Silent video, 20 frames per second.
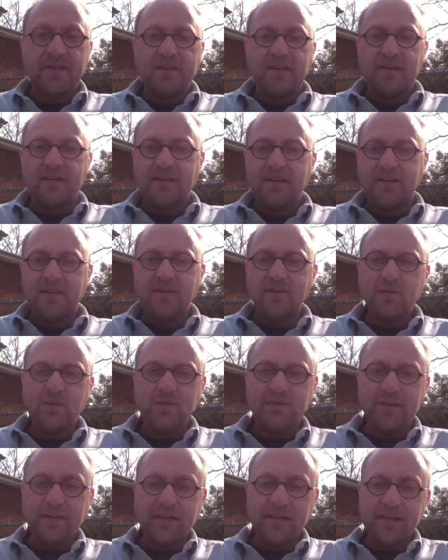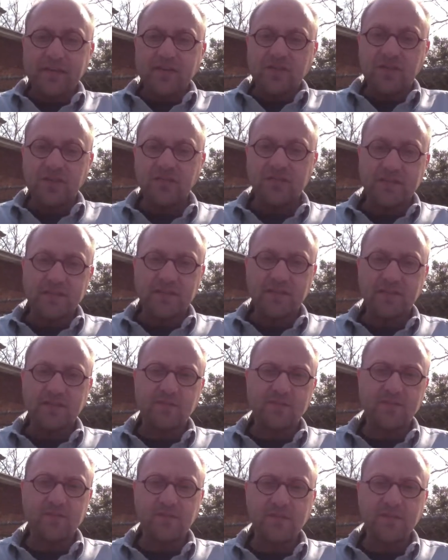Also, a variation of
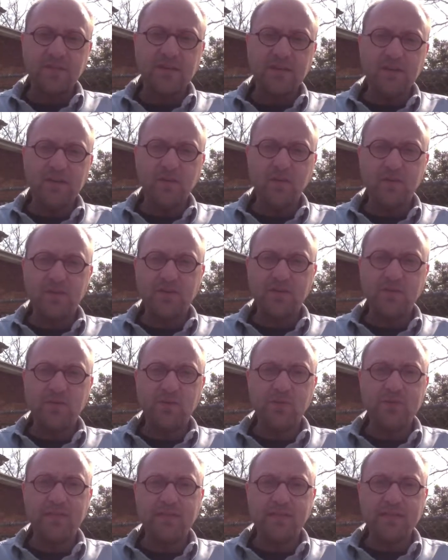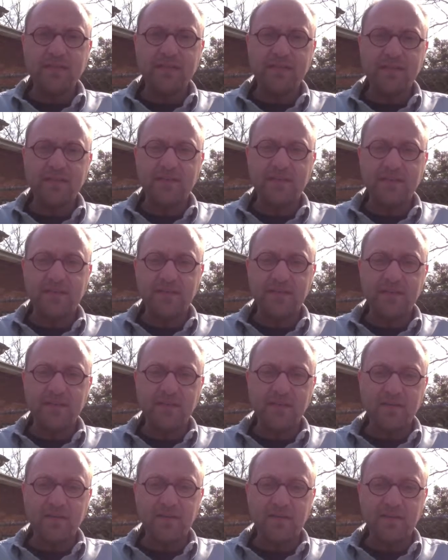this, is used in,
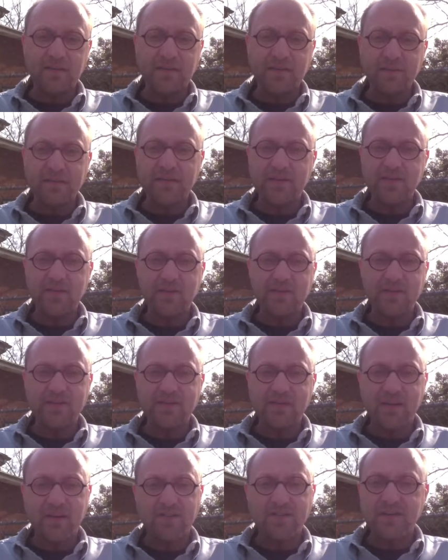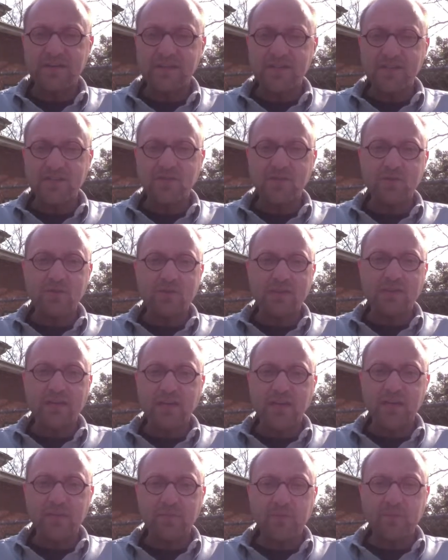can be used and often is used in
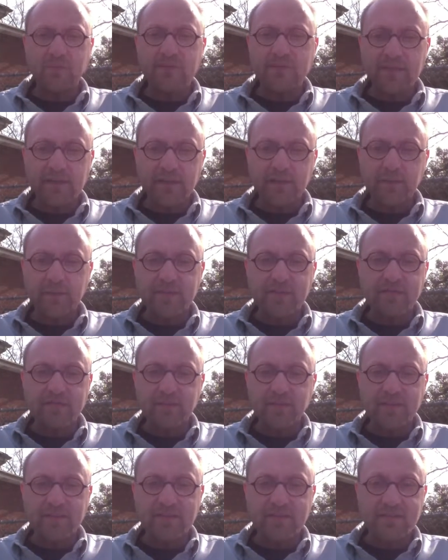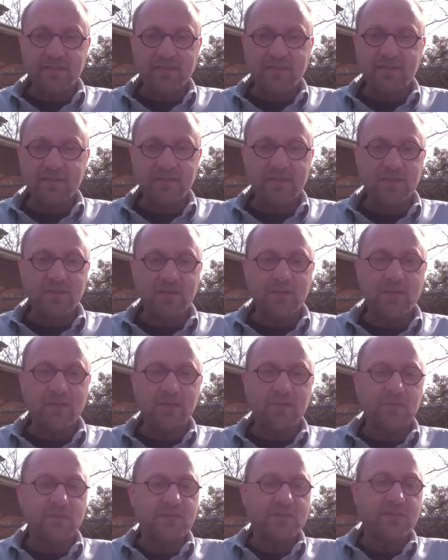couples therapy, for instance.
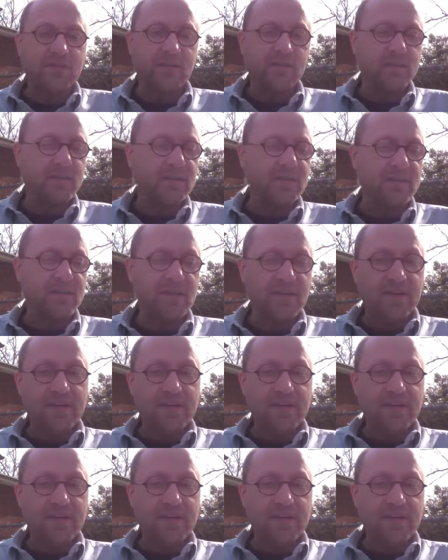Couples therapy,